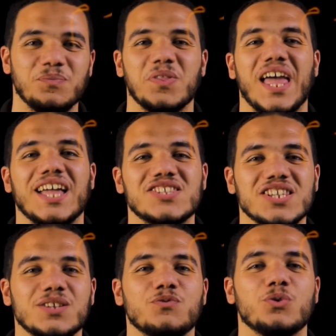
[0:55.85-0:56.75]
That's
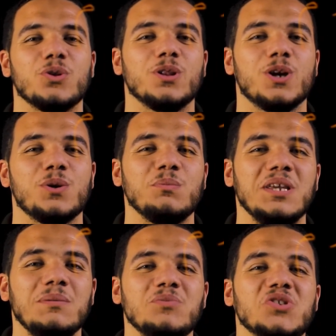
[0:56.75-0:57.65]
it for the letter
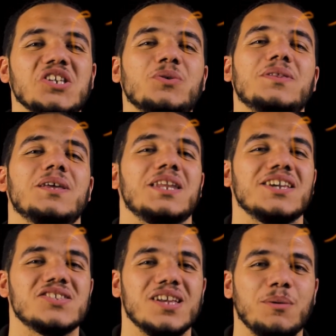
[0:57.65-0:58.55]
Mim. See you in the
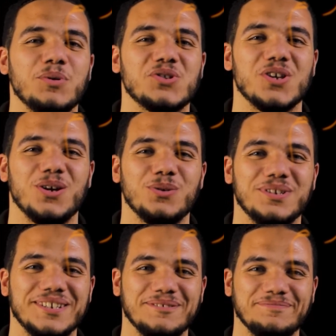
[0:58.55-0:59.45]
next episode.